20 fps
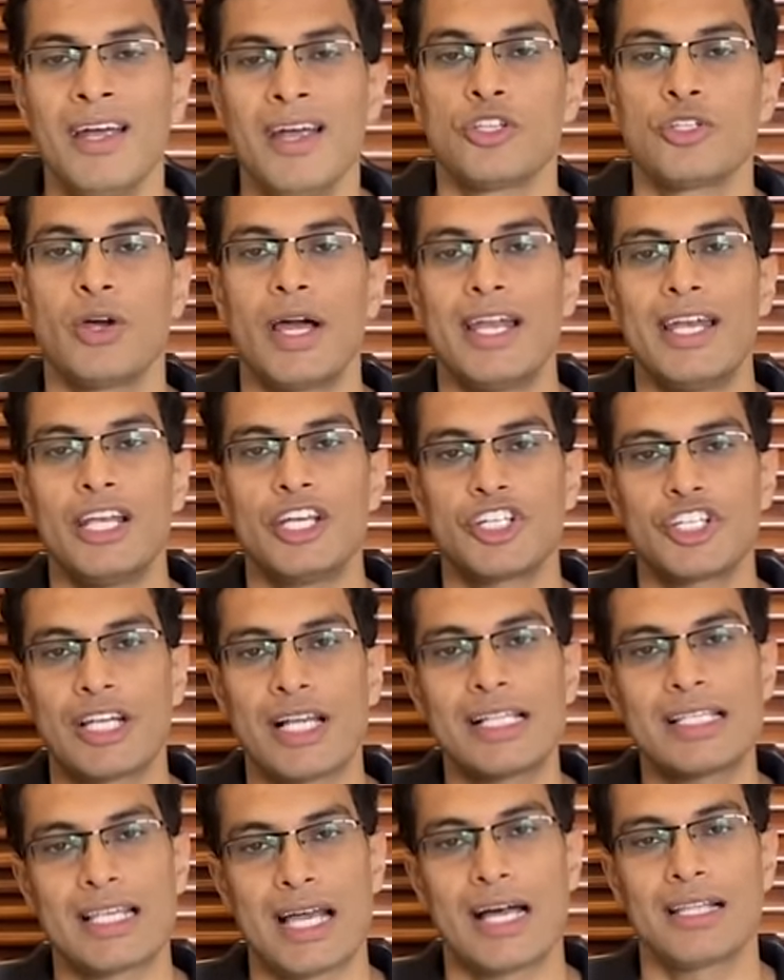So
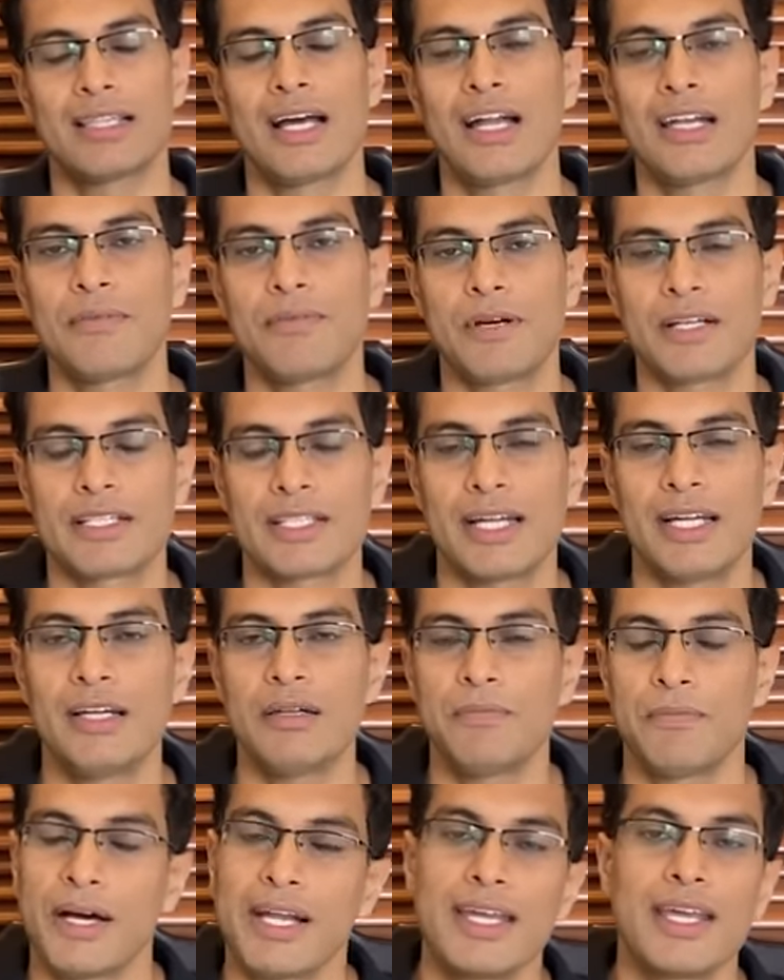additional
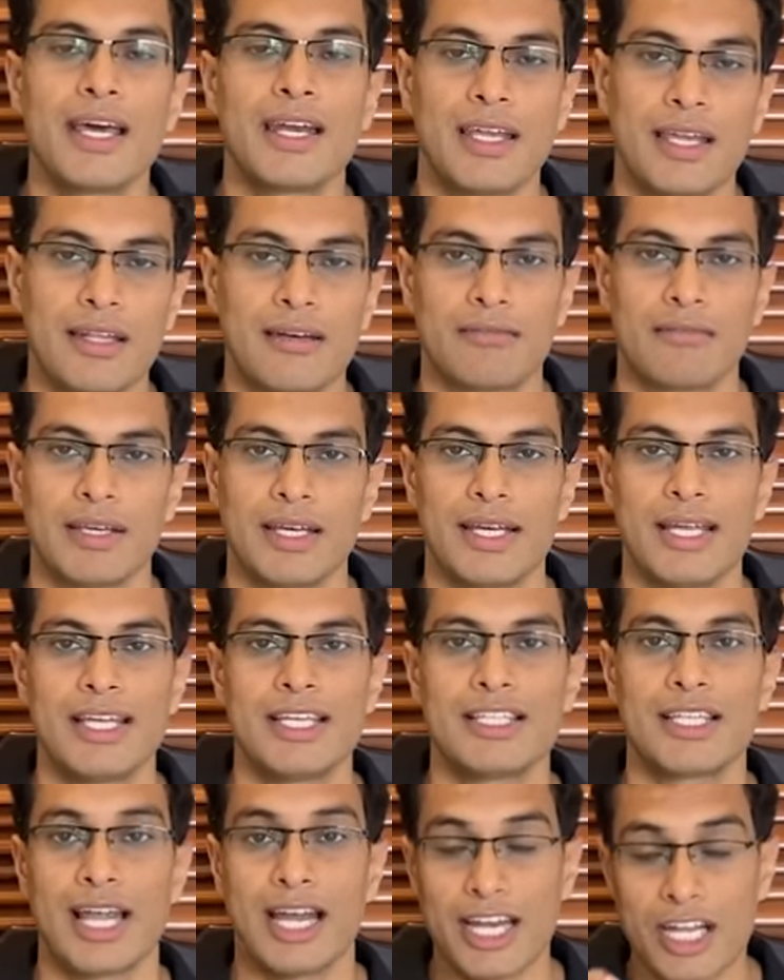7-8% per year gain
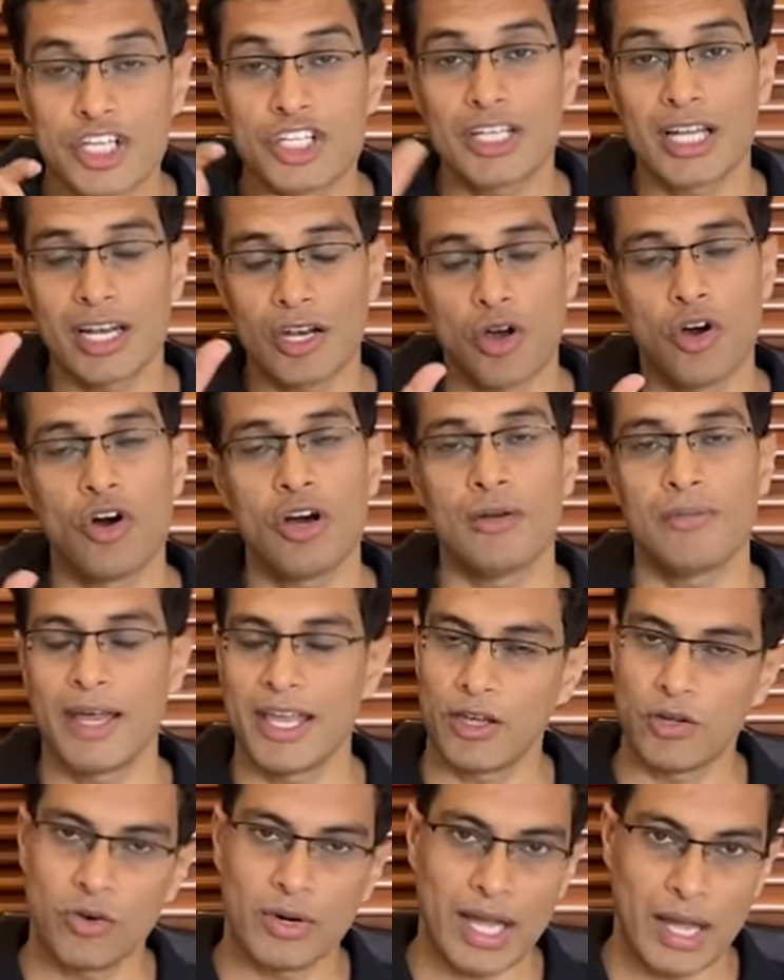is additional on
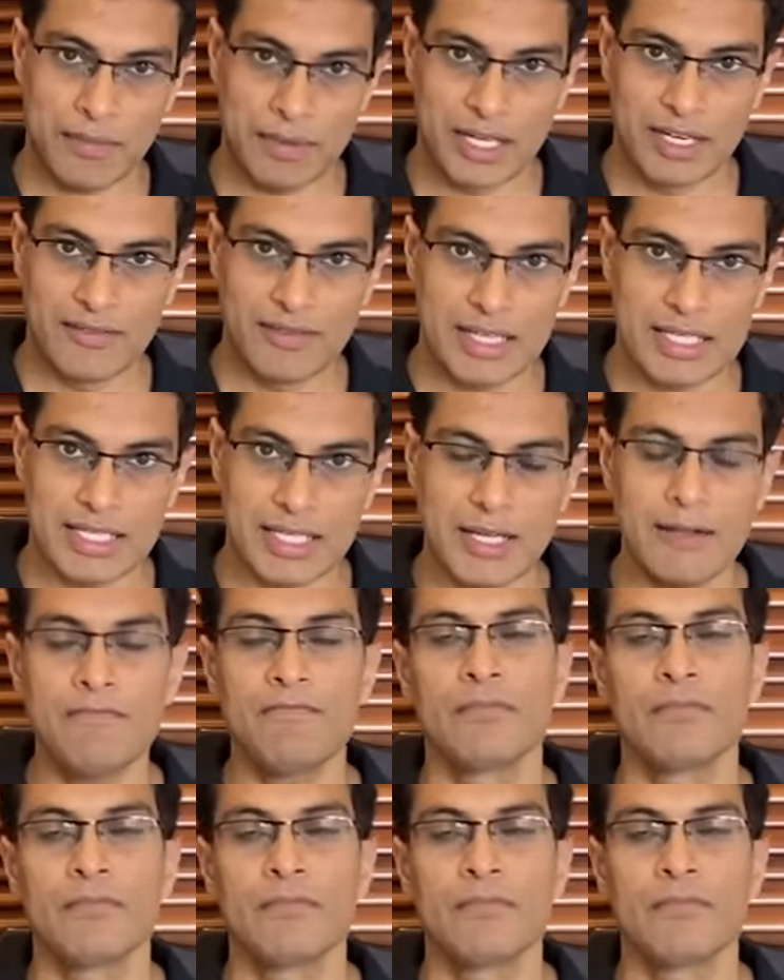microcap investing.